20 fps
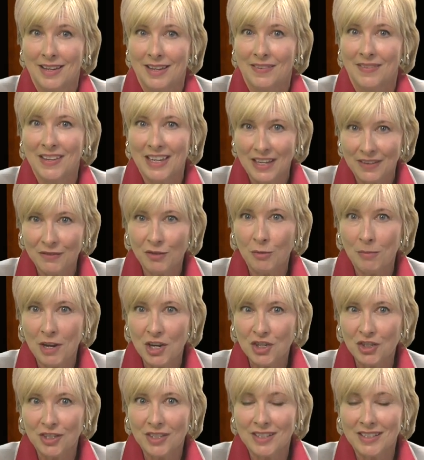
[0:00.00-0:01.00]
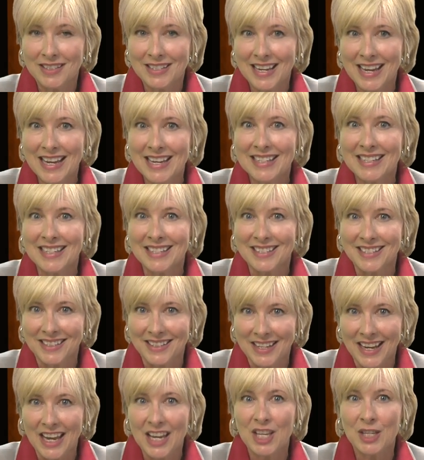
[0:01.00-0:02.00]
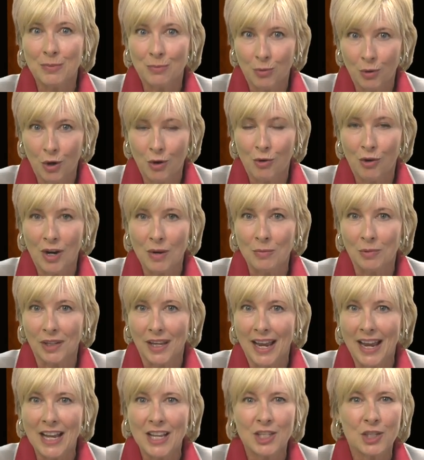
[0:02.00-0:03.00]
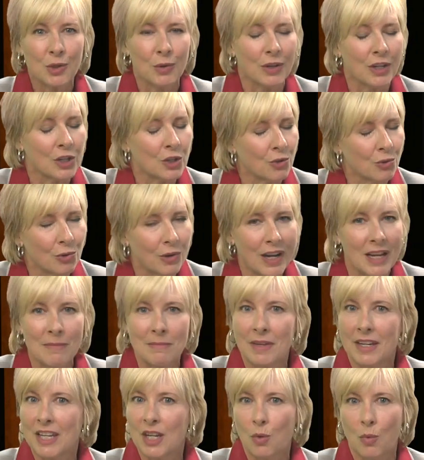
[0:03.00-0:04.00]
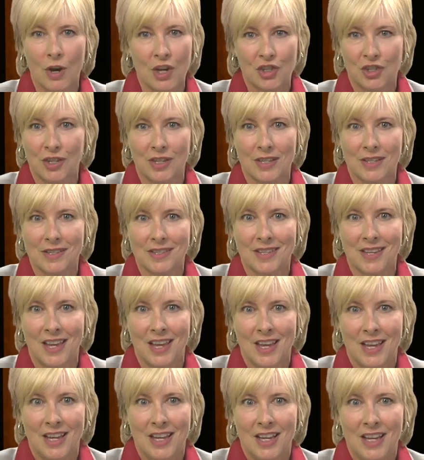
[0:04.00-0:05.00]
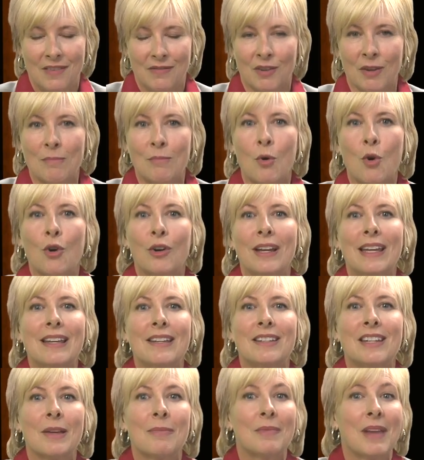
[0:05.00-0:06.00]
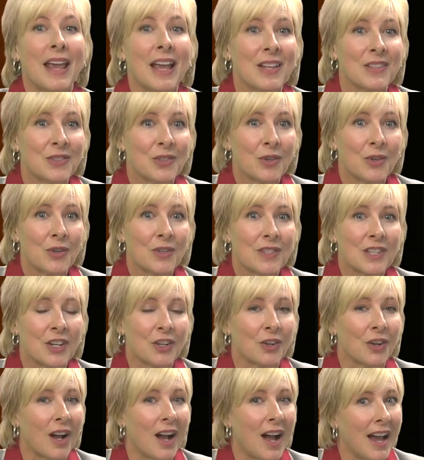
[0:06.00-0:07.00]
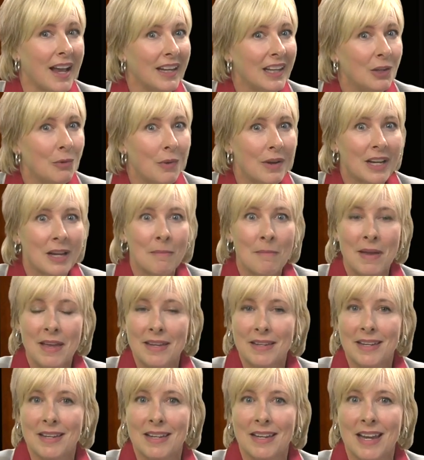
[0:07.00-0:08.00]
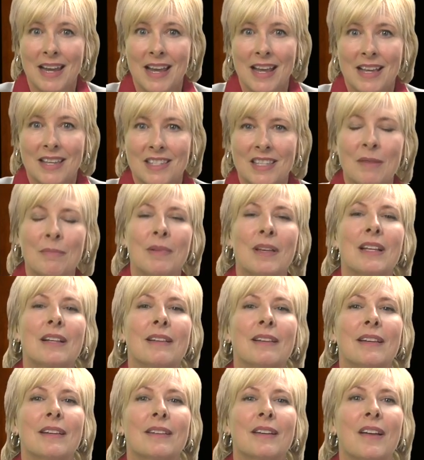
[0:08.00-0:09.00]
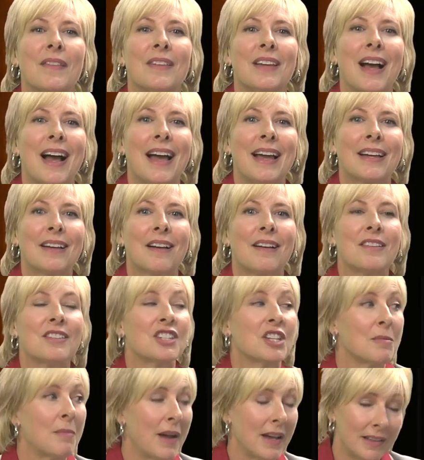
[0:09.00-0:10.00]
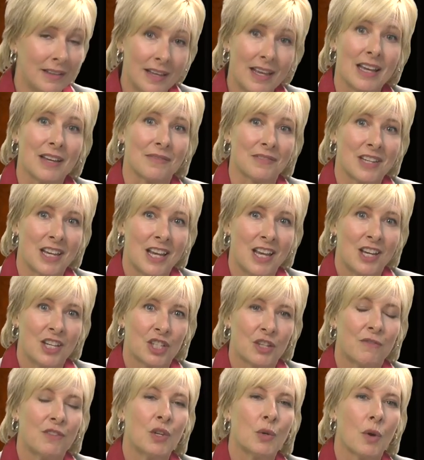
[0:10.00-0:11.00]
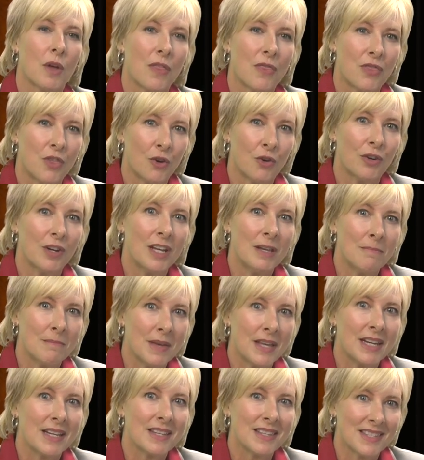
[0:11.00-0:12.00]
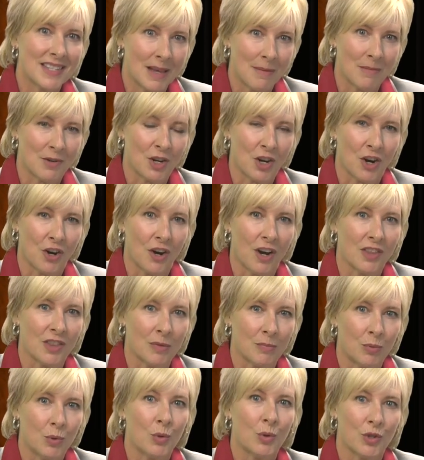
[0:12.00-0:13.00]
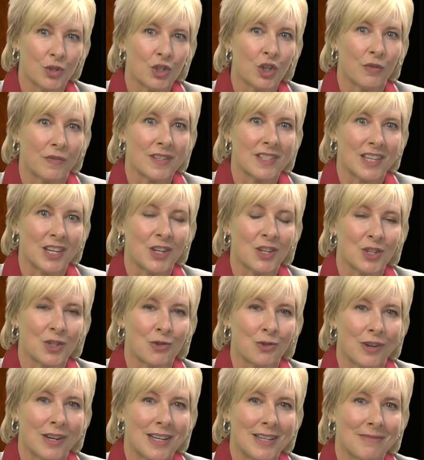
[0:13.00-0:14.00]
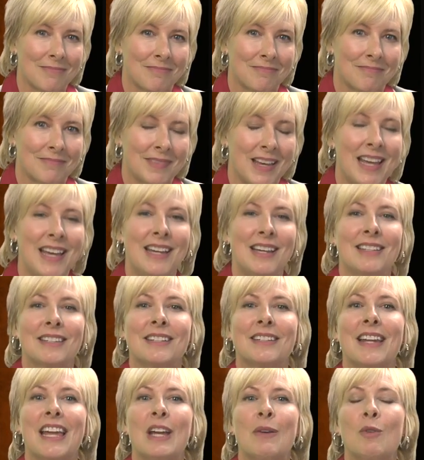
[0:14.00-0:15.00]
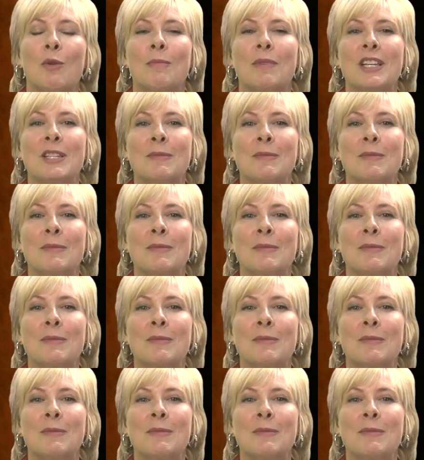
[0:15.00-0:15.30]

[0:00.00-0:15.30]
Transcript: The information contained in today's program will answer a great many questions. For more in-depth answers that are highly recommended, simply click on the icon to my left to view a 30-minute seminar on the pool service industry. Today we'll be